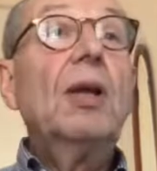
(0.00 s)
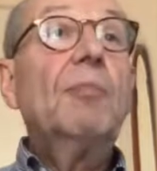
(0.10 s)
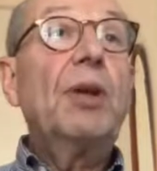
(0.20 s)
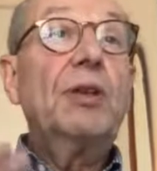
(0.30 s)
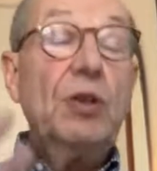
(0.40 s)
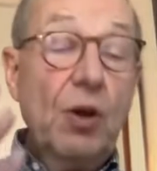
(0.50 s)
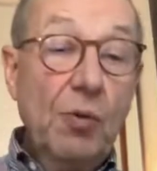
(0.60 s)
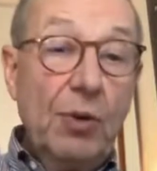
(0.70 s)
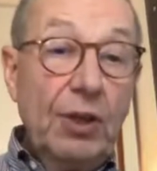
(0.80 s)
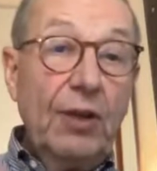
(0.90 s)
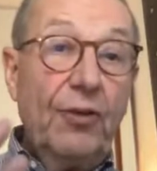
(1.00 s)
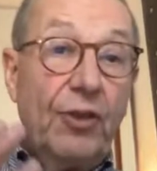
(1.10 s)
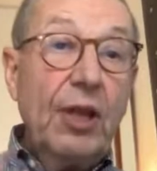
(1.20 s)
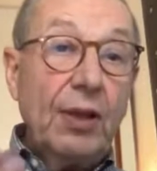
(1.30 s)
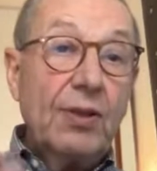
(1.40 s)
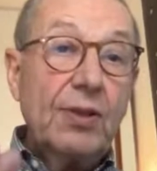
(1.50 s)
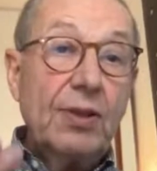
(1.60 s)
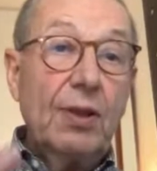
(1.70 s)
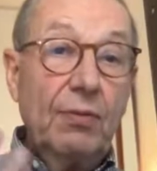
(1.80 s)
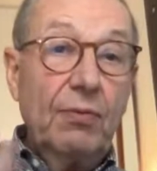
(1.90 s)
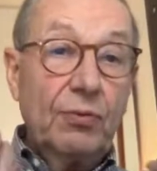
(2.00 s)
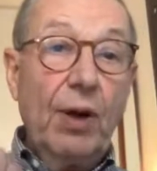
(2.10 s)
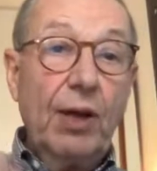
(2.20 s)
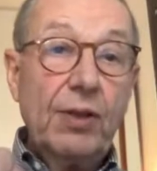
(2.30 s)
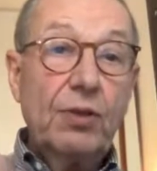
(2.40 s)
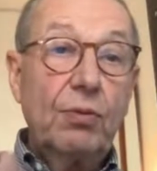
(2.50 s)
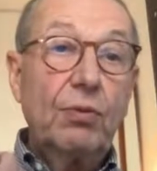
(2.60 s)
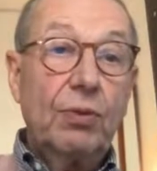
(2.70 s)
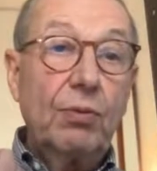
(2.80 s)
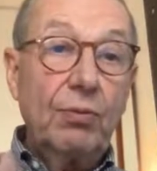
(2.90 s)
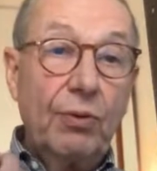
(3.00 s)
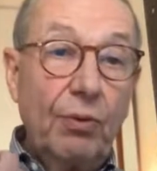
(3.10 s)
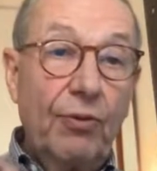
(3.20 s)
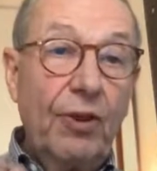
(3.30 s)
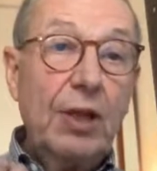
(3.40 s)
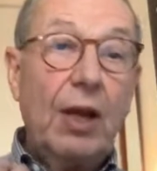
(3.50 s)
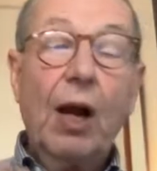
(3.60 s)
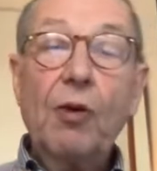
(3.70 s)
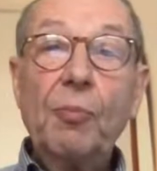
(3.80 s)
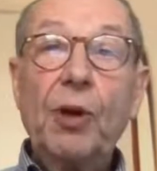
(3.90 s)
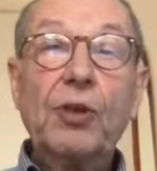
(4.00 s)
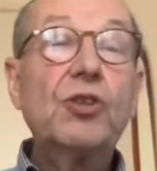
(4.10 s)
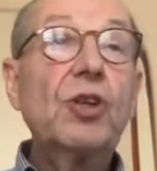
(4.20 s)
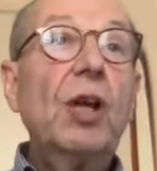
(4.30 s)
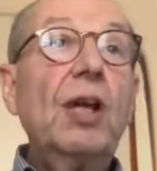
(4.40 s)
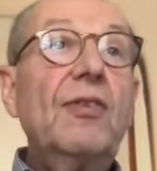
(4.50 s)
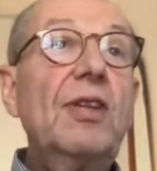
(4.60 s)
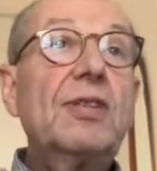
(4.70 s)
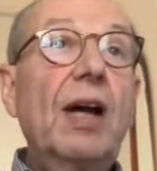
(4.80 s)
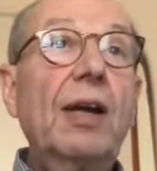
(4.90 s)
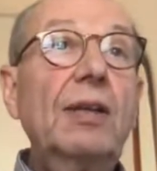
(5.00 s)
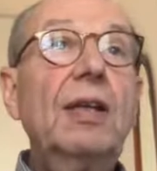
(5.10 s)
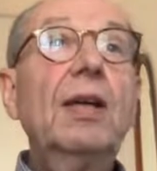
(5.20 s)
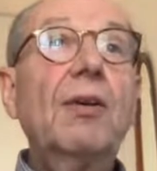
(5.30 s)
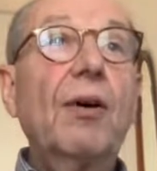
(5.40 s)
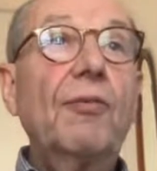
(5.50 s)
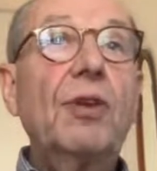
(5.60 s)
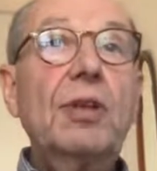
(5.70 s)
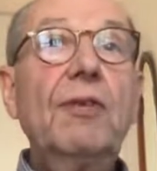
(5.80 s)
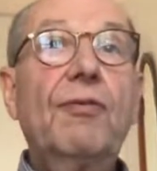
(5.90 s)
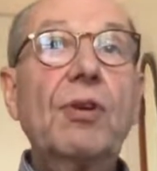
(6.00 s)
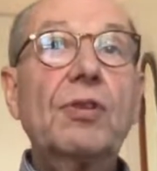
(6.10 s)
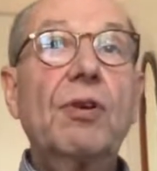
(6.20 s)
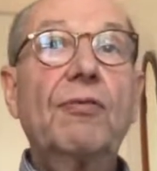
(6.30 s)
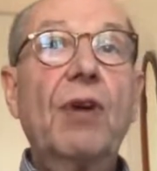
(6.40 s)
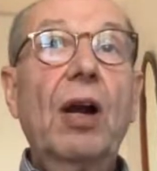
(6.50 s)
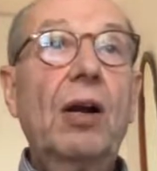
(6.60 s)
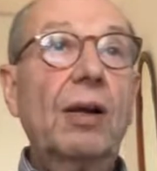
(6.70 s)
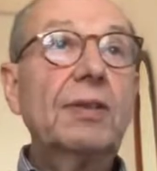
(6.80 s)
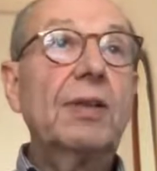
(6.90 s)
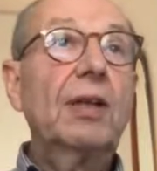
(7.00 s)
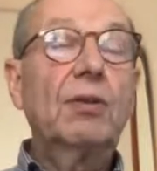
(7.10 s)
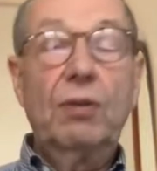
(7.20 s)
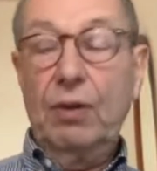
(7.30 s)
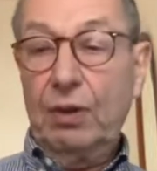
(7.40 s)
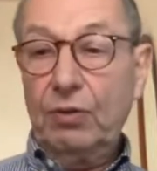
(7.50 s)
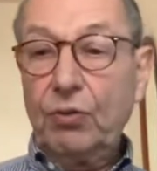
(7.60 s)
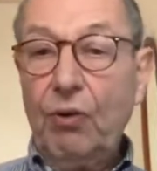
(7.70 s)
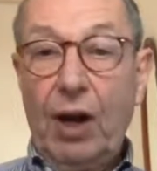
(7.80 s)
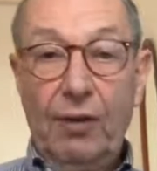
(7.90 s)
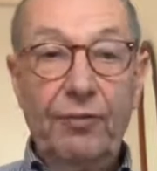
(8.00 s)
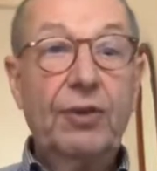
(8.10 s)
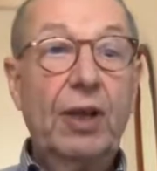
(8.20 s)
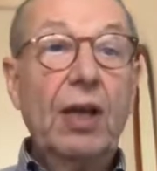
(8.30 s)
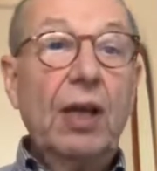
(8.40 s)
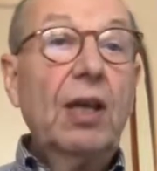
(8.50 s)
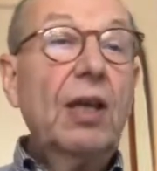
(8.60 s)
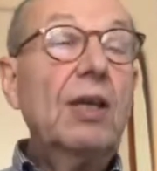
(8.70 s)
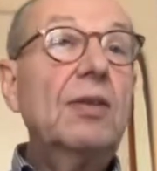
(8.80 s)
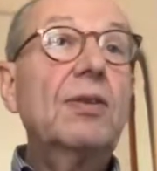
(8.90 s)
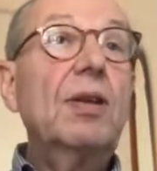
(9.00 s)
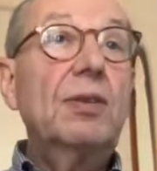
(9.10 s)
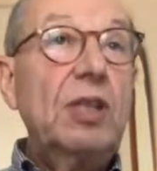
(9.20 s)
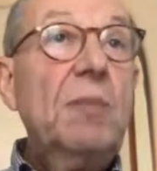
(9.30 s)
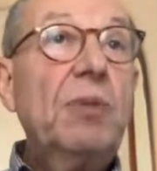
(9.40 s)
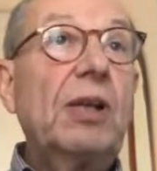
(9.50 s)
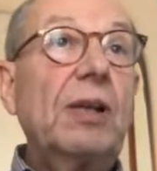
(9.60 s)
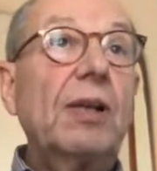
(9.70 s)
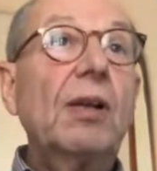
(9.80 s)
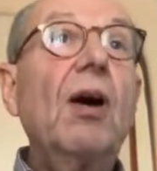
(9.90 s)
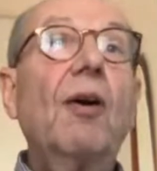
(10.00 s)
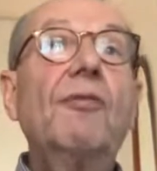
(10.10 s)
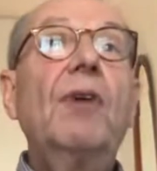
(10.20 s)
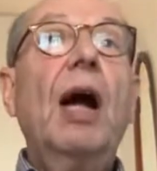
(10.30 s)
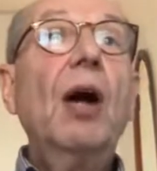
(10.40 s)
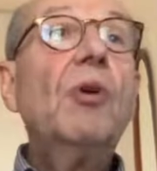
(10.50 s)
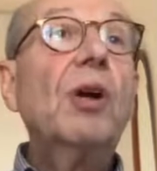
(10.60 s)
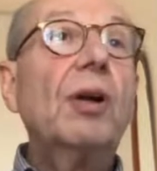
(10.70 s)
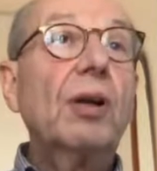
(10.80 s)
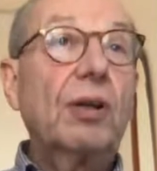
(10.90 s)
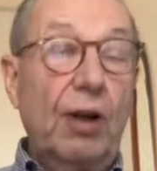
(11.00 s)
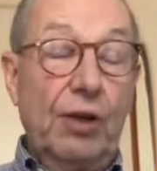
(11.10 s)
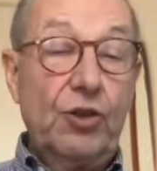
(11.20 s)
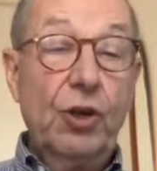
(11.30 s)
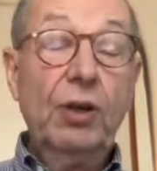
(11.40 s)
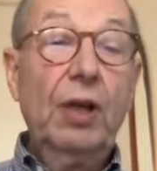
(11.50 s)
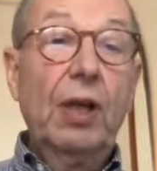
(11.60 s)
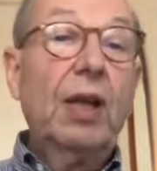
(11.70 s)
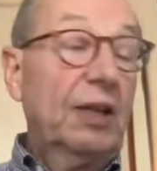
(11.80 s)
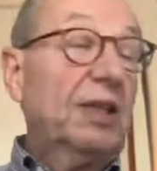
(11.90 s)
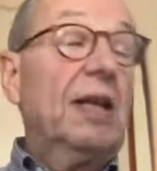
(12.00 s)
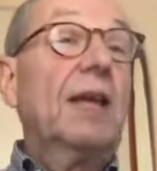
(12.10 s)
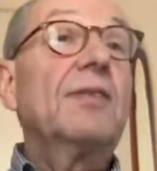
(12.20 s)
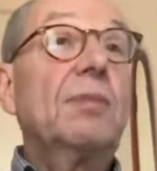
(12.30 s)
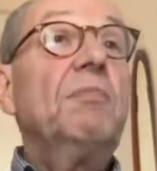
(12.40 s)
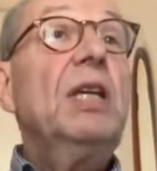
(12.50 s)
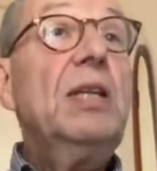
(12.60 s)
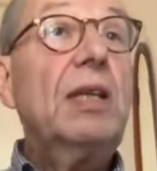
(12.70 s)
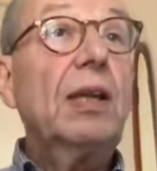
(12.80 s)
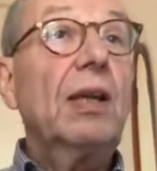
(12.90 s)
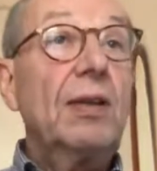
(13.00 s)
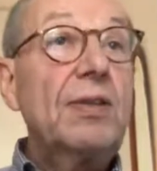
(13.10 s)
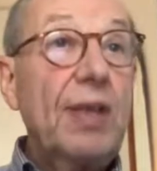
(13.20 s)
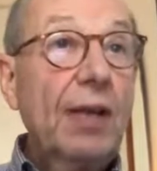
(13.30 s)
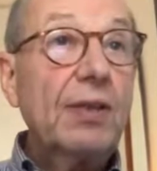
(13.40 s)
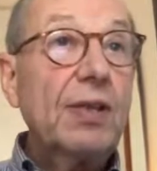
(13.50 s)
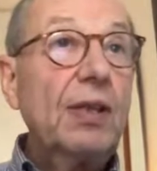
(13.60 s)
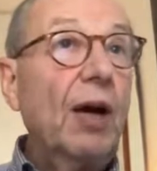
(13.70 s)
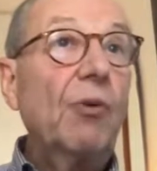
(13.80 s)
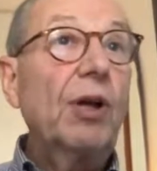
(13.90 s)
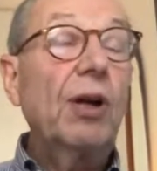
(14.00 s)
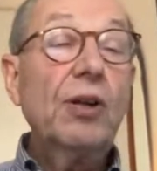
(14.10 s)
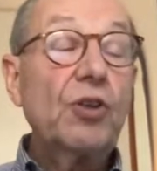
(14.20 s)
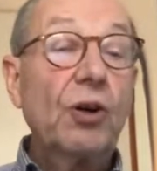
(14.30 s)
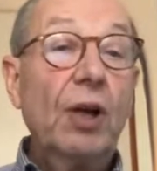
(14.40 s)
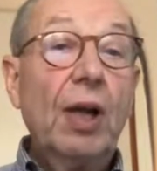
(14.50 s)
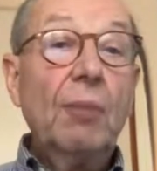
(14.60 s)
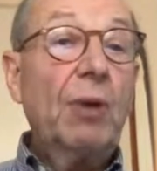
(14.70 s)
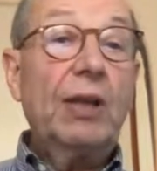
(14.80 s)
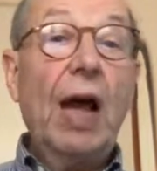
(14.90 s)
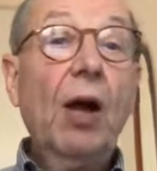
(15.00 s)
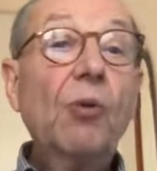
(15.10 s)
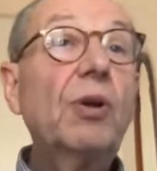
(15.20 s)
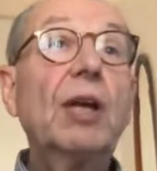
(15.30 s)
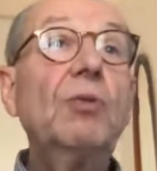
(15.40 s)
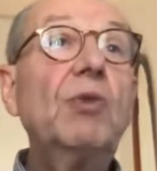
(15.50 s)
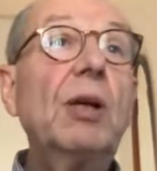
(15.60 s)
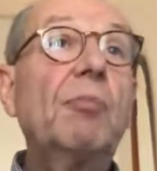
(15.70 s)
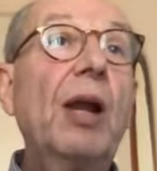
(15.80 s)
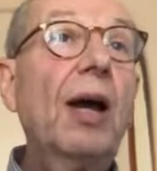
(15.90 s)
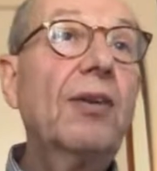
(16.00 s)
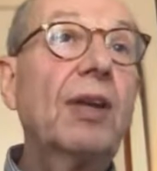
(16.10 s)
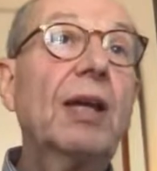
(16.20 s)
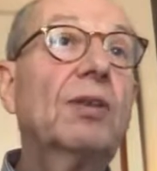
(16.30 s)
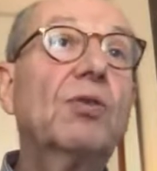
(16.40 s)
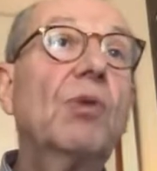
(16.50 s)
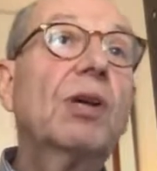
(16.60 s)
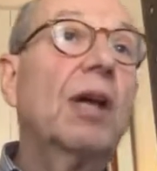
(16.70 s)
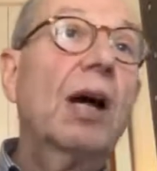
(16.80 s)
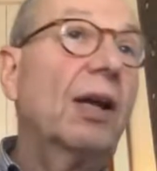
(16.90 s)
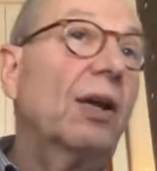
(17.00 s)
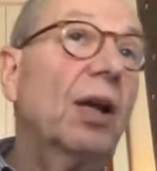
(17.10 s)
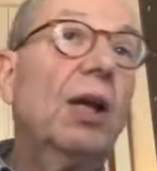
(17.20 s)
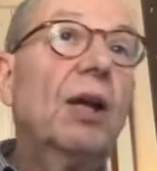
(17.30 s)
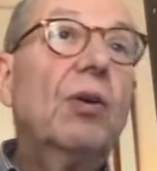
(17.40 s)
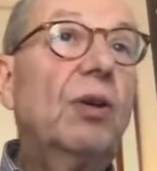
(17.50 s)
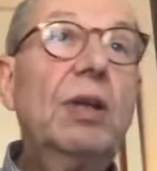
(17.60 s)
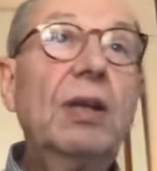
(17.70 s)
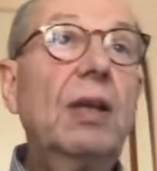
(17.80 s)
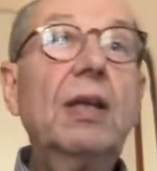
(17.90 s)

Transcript: but nobody tries to think how much this idea of the difference of art and craft is typical of our culture, and it has a meaning and a sense in our culture. But how can we apply that to a guy in